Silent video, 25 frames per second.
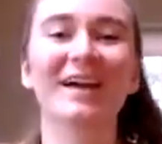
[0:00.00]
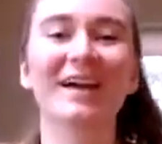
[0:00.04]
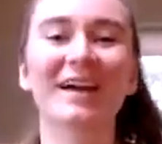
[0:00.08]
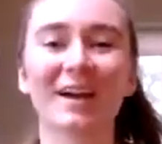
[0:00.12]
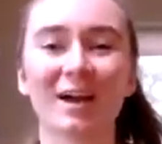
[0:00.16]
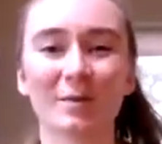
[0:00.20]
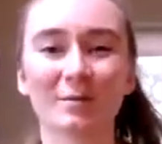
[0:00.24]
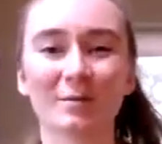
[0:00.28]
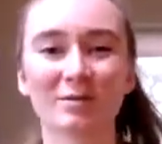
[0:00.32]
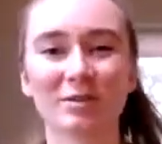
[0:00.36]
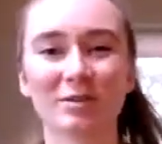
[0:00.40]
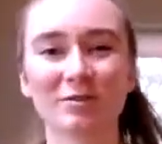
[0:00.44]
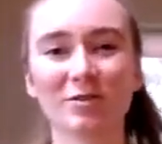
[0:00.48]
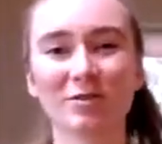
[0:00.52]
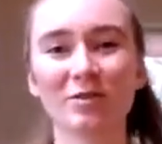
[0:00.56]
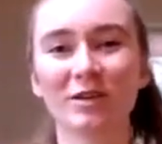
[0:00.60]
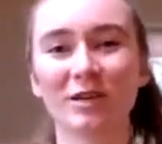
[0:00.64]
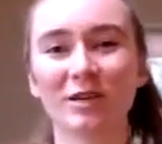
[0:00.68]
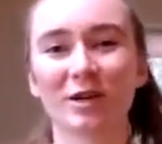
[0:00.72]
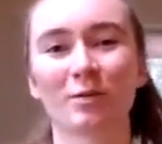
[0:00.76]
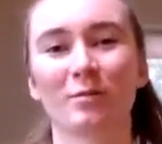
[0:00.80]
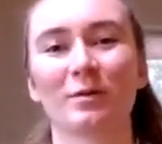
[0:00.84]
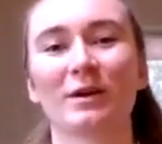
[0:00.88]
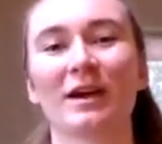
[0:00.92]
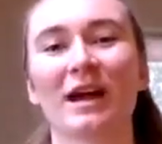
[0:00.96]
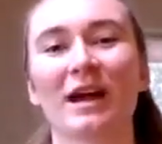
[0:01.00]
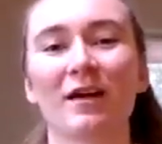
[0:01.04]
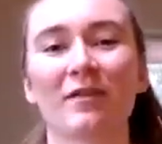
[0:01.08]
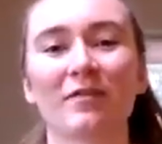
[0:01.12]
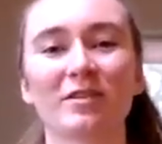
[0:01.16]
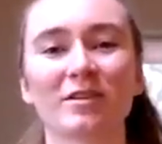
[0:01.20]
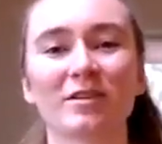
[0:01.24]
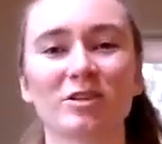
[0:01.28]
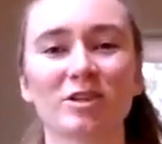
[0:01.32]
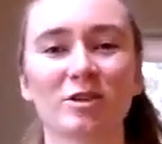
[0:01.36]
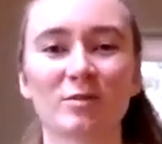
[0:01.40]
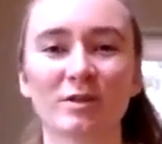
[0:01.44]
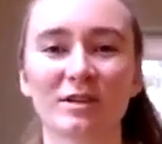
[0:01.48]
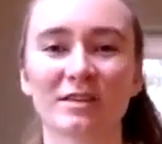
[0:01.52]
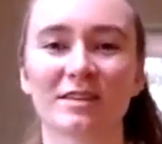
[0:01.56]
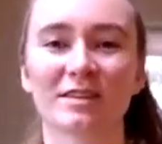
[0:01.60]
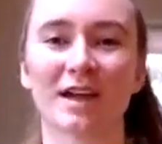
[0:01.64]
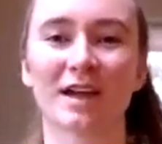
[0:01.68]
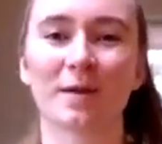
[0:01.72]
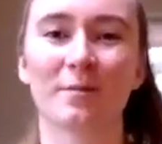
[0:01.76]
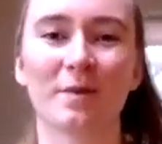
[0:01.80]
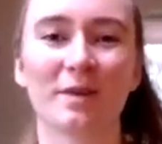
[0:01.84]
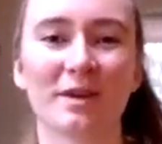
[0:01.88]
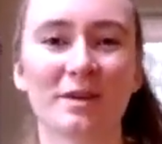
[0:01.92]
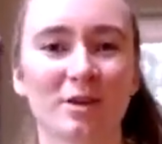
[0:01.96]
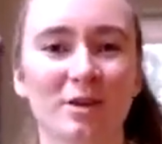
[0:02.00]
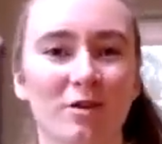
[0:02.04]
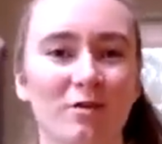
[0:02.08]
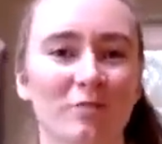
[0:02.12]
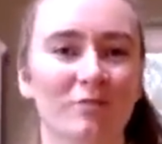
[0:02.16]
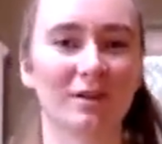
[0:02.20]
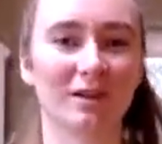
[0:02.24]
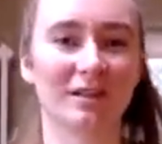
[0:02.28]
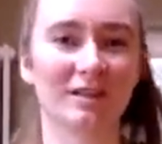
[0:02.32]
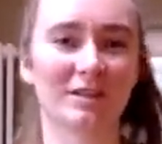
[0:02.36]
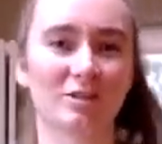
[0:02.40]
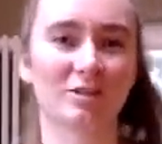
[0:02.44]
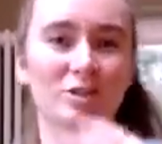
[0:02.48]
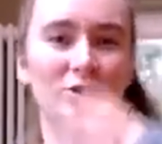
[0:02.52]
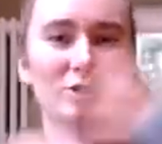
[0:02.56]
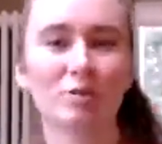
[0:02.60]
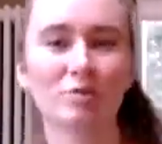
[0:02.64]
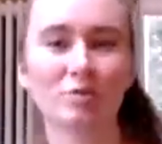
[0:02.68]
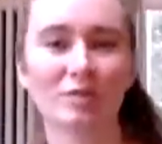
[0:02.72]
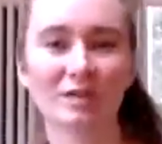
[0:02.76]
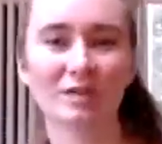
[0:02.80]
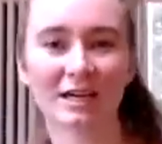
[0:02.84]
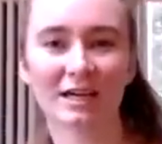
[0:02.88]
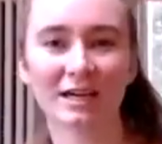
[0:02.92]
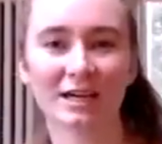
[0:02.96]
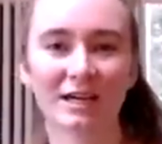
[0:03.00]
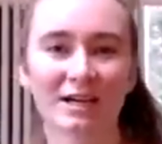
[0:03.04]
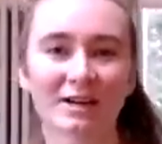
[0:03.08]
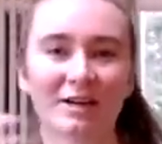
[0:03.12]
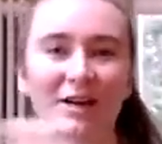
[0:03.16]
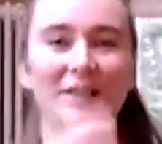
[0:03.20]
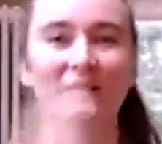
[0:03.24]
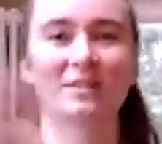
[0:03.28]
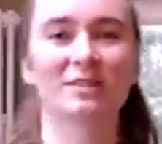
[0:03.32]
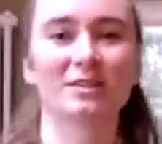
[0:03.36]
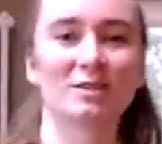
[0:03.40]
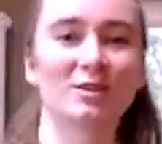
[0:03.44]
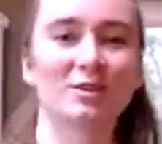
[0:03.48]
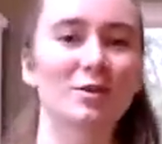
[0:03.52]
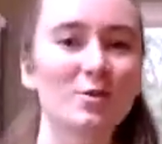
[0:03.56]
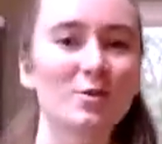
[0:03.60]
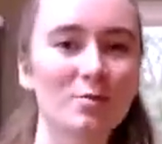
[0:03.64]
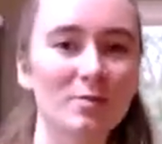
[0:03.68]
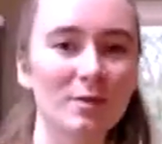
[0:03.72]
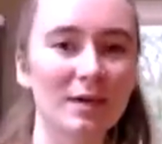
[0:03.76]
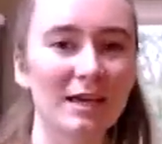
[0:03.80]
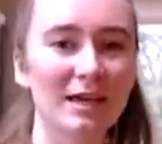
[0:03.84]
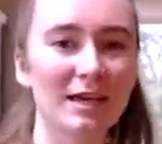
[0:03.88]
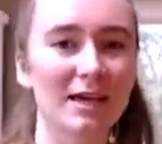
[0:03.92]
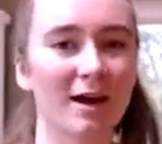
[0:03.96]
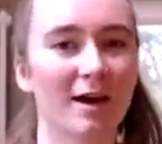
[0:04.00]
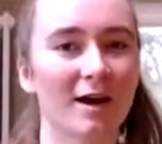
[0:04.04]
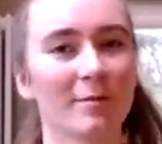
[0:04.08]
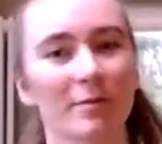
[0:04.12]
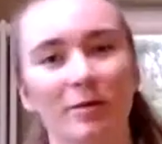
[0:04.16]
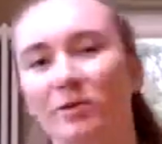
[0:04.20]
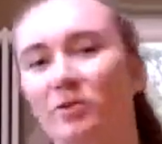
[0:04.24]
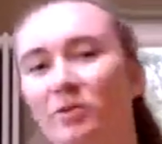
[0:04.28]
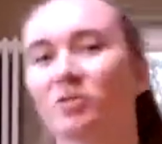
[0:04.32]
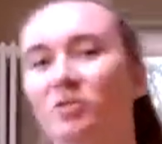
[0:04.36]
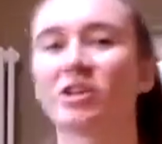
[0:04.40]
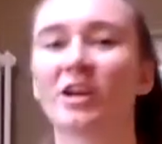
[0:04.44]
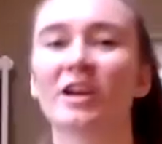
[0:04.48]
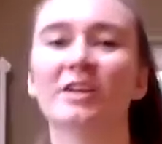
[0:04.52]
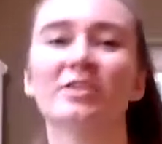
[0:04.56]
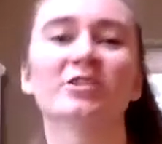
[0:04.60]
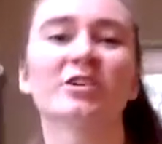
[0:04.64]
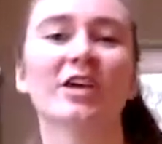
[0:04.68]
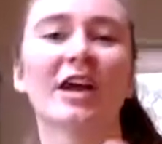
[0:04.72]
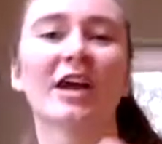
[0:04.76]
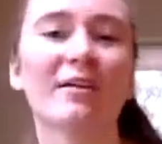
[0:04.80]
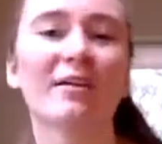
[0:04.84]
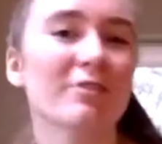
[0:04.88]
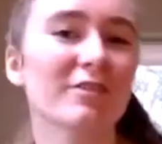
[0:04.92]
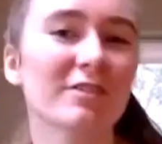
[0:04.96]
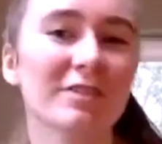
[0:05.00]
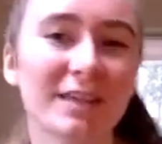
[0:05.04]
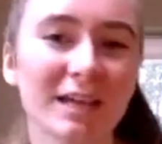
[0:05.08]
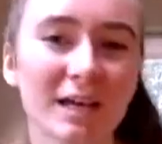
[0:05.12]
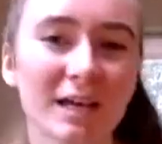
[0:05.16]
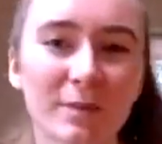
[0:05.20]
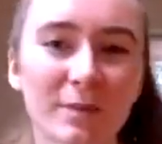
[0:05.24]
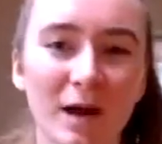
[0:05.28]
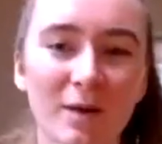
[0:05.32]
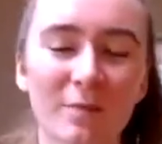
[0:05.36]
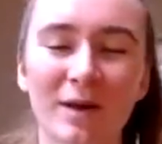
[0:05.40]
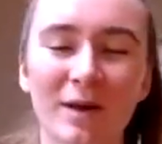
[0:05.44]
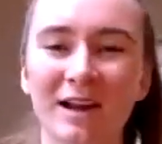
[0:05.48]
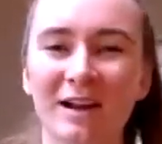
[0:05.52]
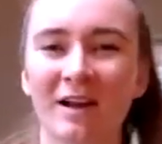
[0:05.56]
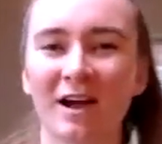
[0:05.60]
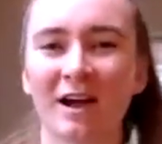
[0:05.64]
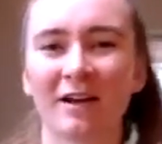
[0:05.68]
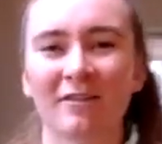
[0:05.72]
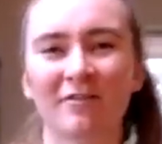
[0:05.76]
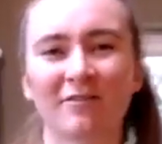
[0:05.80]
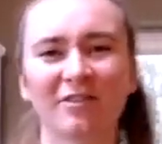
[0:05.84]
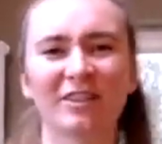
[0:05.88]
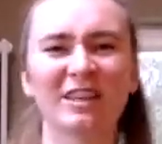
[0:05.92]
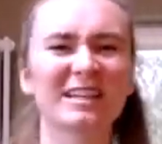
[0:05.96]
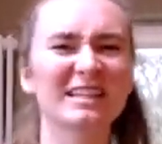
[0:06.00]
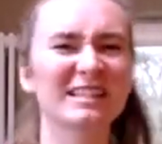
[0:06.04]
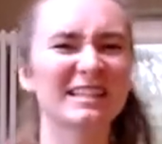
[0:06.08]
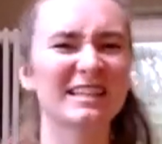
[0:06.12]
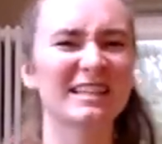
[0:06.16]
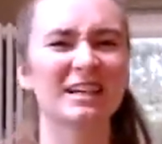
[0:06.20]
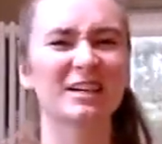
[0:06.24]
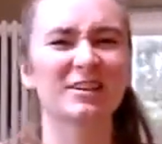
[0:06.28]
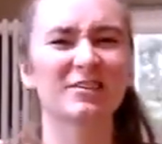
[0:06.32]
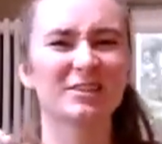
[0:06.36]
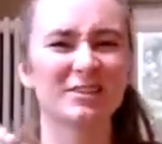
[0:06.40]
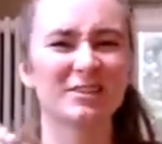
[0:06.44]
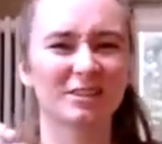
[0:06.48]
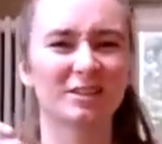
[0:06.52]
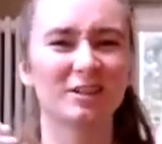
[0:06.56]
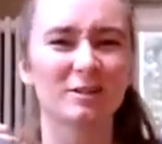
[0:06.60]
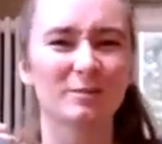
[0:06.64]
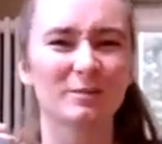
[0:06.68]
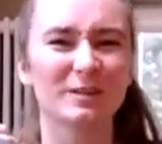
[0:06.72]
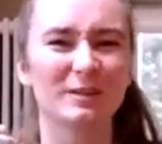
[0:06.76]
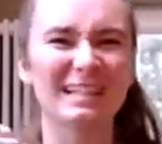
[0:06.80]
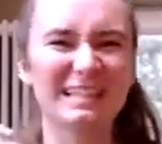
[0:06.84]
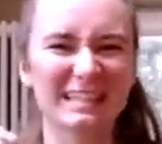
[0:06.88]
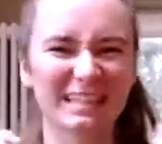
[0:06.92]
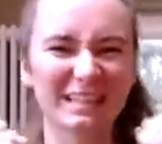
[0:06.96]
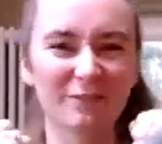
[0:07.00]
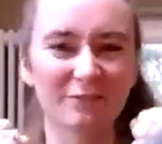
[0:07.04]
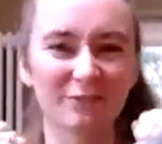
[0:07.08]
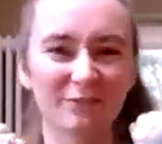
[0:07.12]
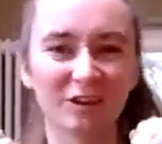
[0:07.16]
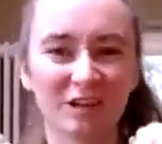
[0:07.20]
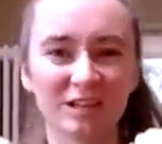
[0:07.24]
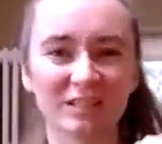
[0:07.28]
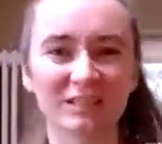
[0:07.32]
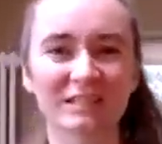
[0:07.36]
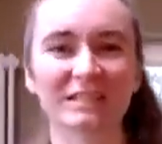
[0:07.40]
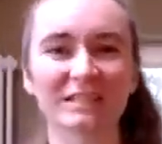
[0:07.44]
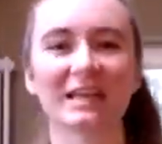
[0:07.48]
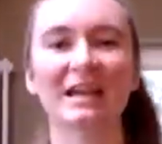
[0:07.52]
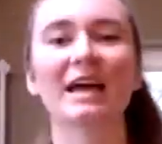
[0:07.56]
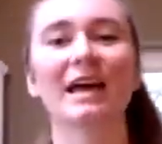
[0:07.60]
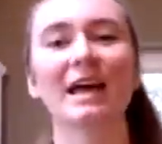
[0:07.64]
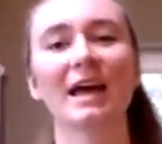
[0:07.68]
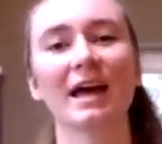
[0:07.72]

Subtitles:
comes to New Year, we have this new excitement of it's New Year, it's new me, I'm going to change everything about my life. This year is going to be different.